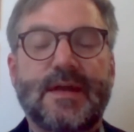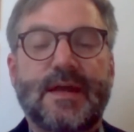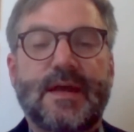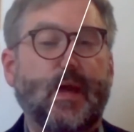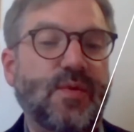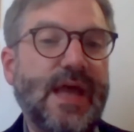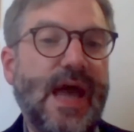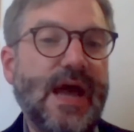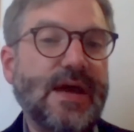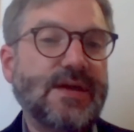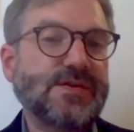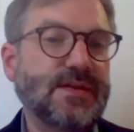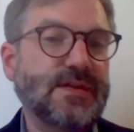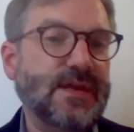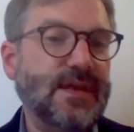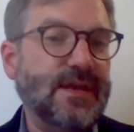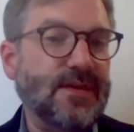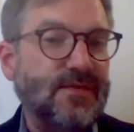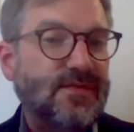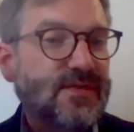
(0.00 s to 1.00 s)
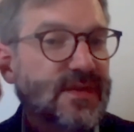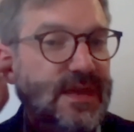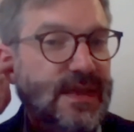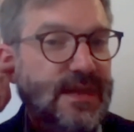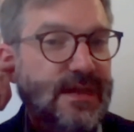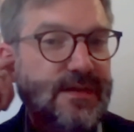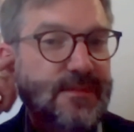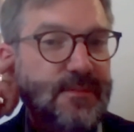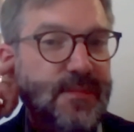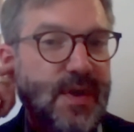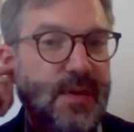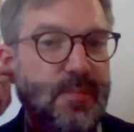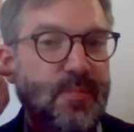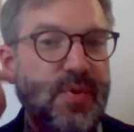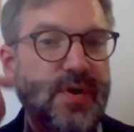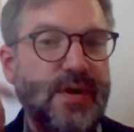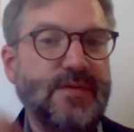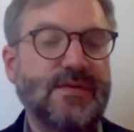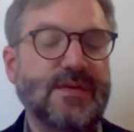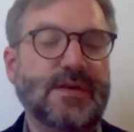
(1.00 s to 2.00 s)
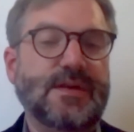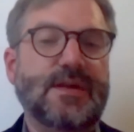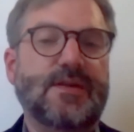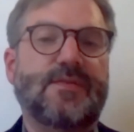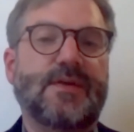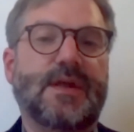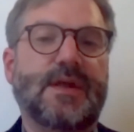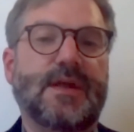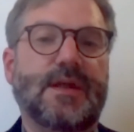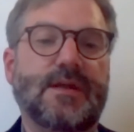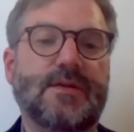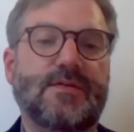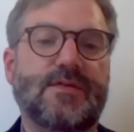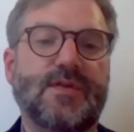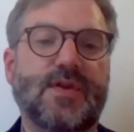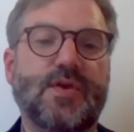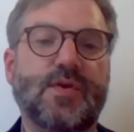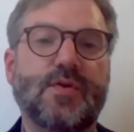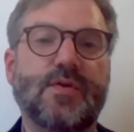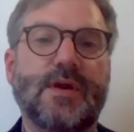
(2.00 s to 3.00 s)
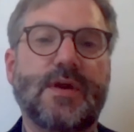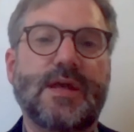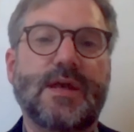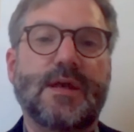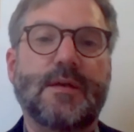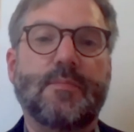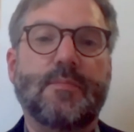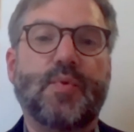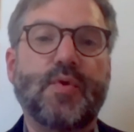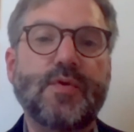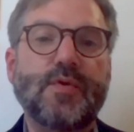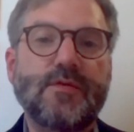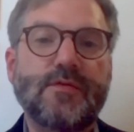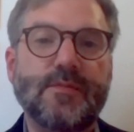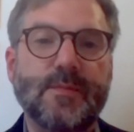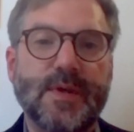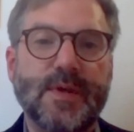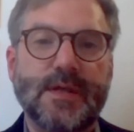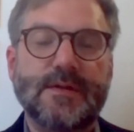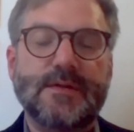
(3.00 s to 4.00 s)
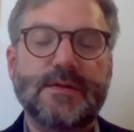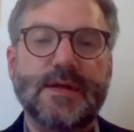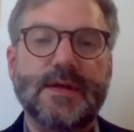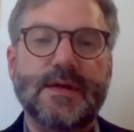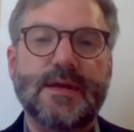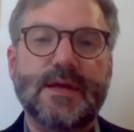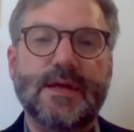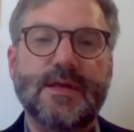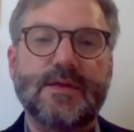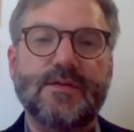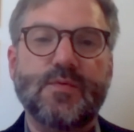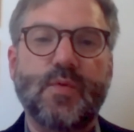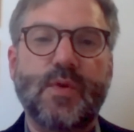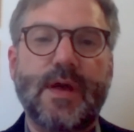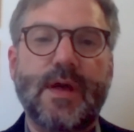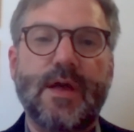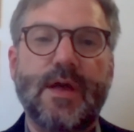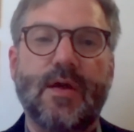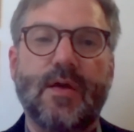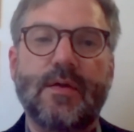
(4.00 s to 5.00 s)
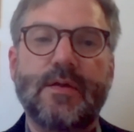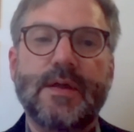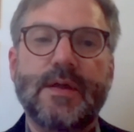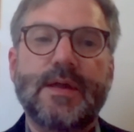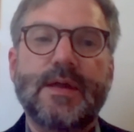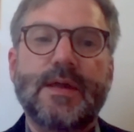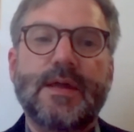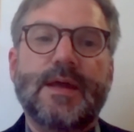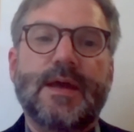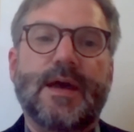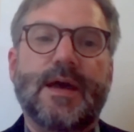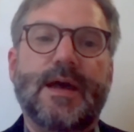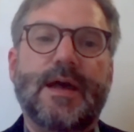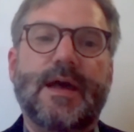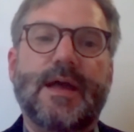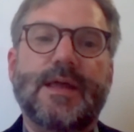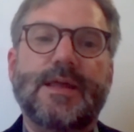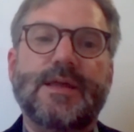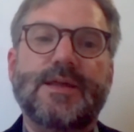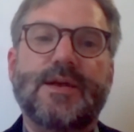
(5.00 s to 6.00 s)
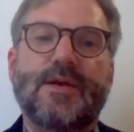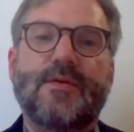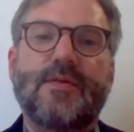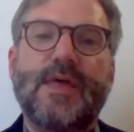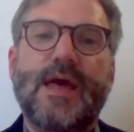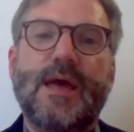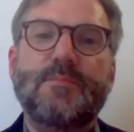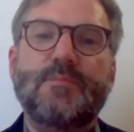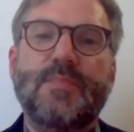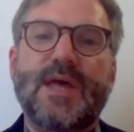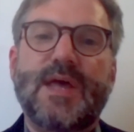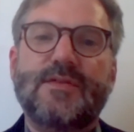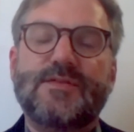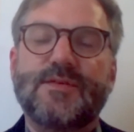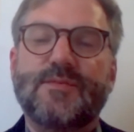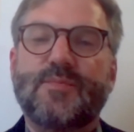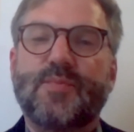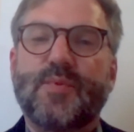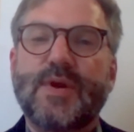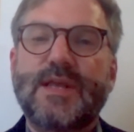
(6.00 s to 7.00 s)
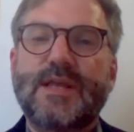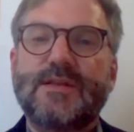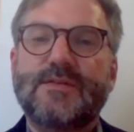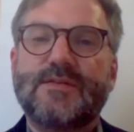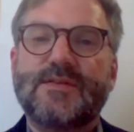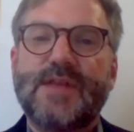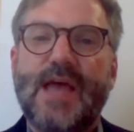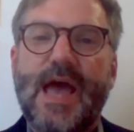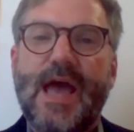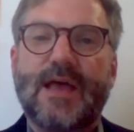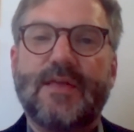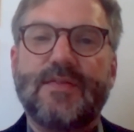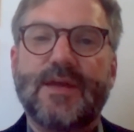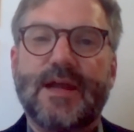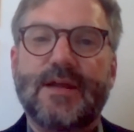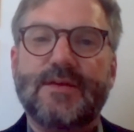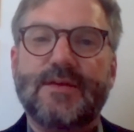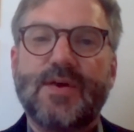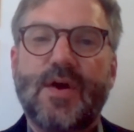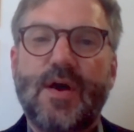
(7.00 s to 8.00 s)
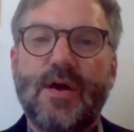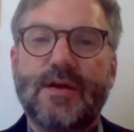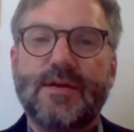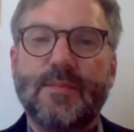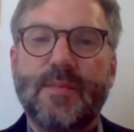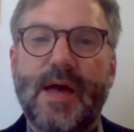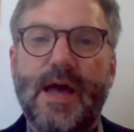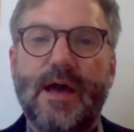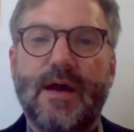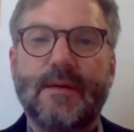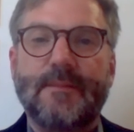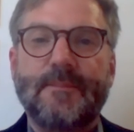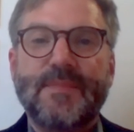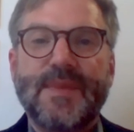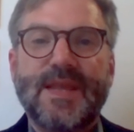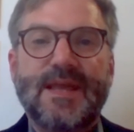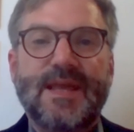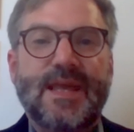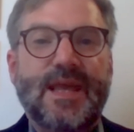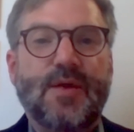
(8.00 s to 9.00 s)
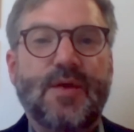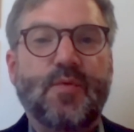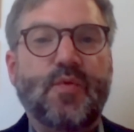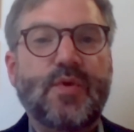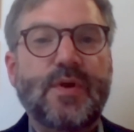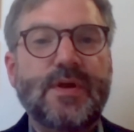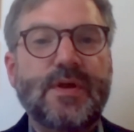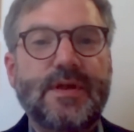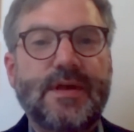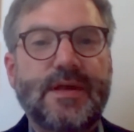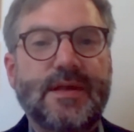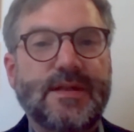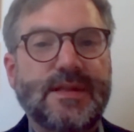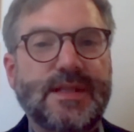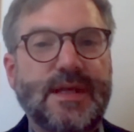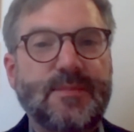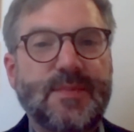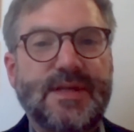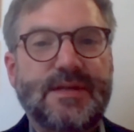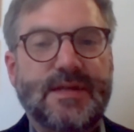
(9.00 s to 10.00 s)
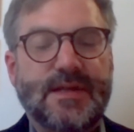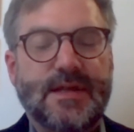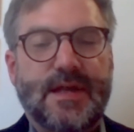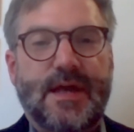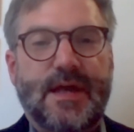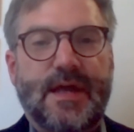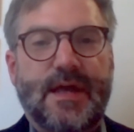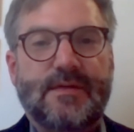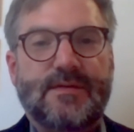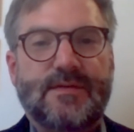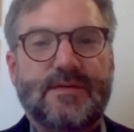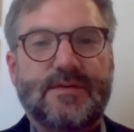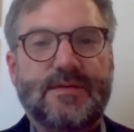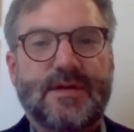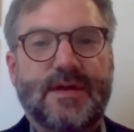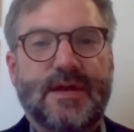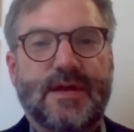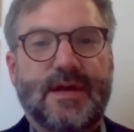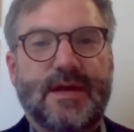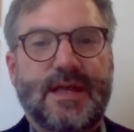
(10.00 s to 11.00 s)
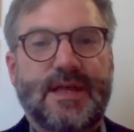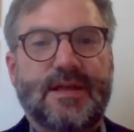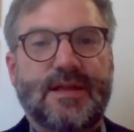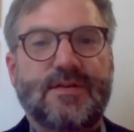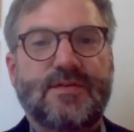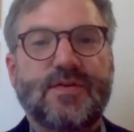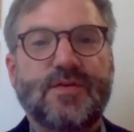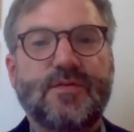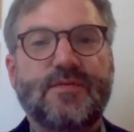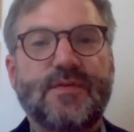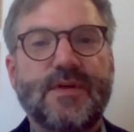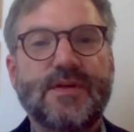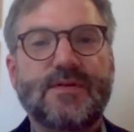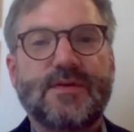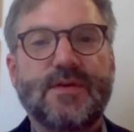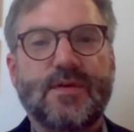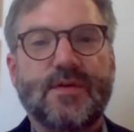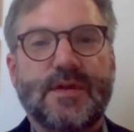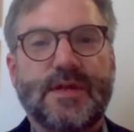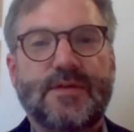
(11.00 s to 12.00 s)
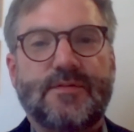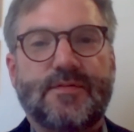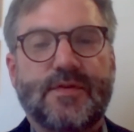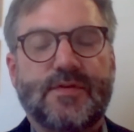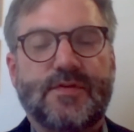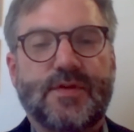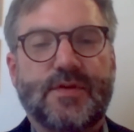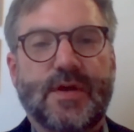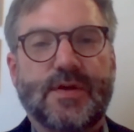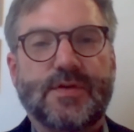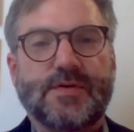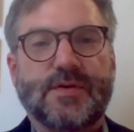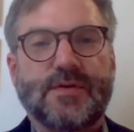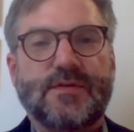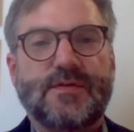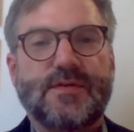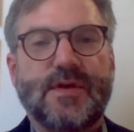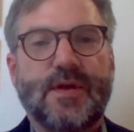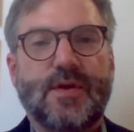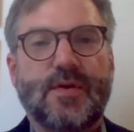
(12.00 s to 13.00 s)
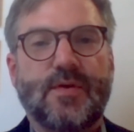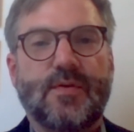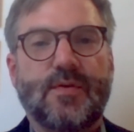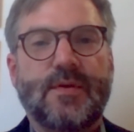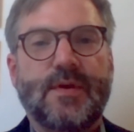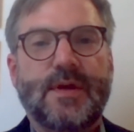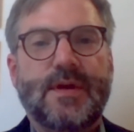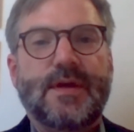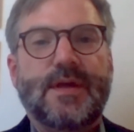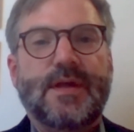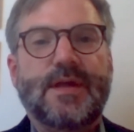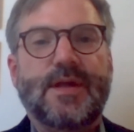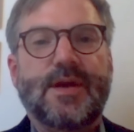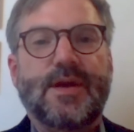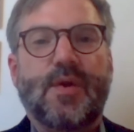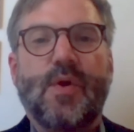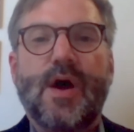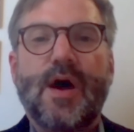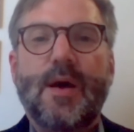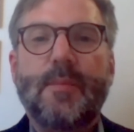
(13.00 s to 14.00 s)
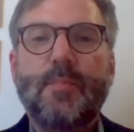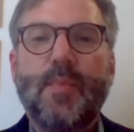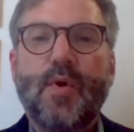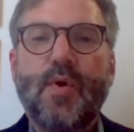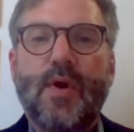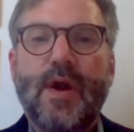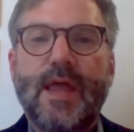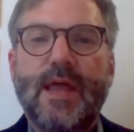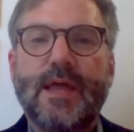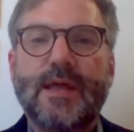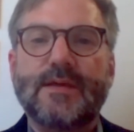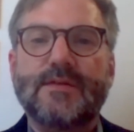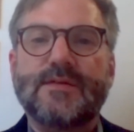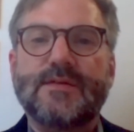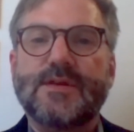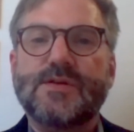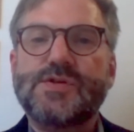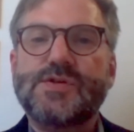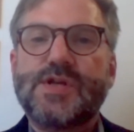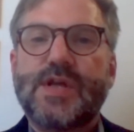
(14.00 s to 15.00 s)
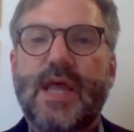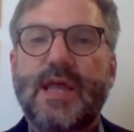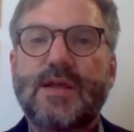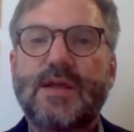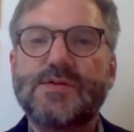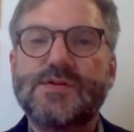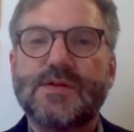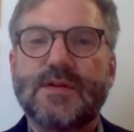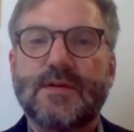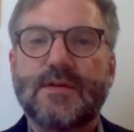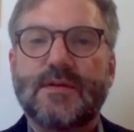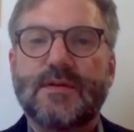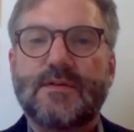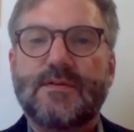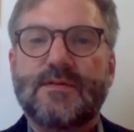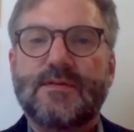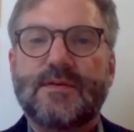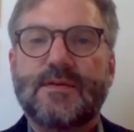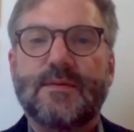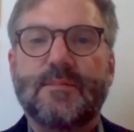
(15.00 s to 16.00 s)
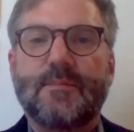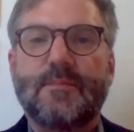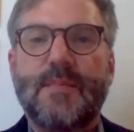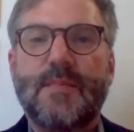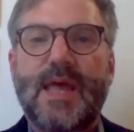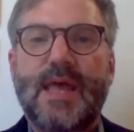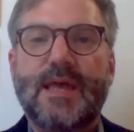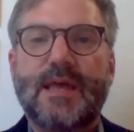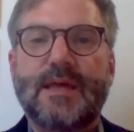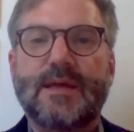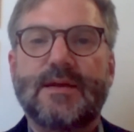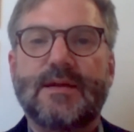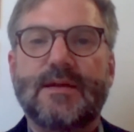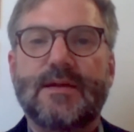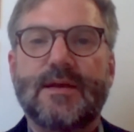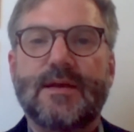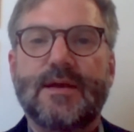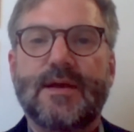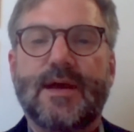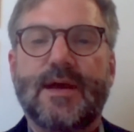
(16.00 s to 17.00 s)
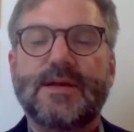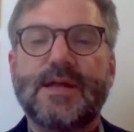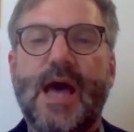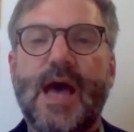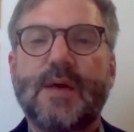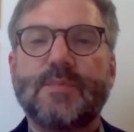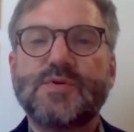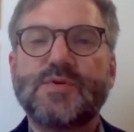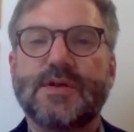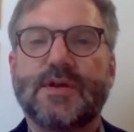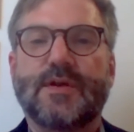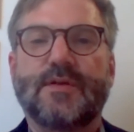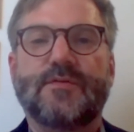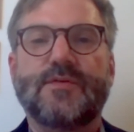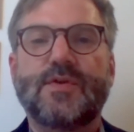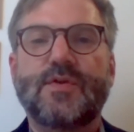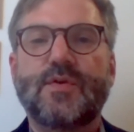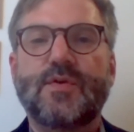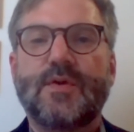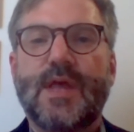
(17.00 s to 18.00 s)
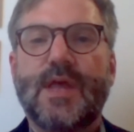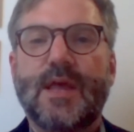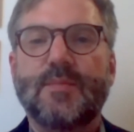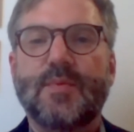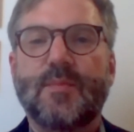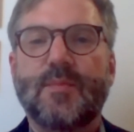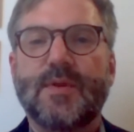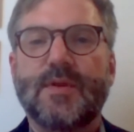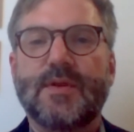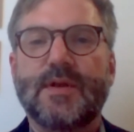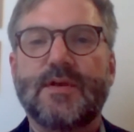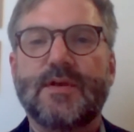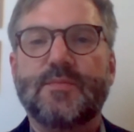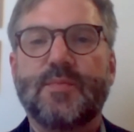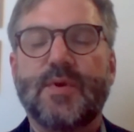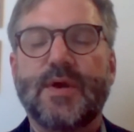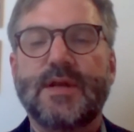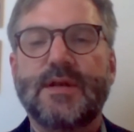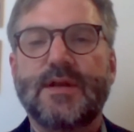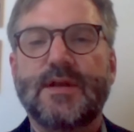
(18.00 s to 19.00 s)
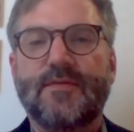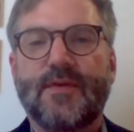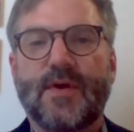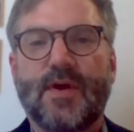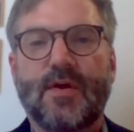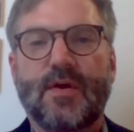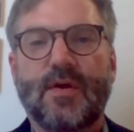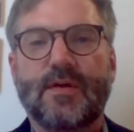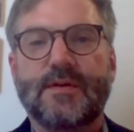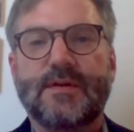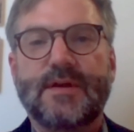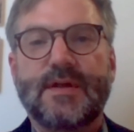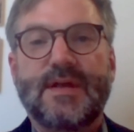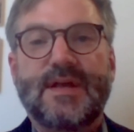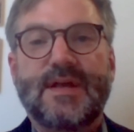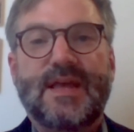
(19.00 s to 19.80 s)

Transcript: We actually have seen a pretty significant security improvement uh, as well. Uh, you know, that best of breed stack that I talked about, it really limited us uh, into physical infrastructure. So, you know, upgrades and changes made uh, adoption of new capabilities pretty difficult,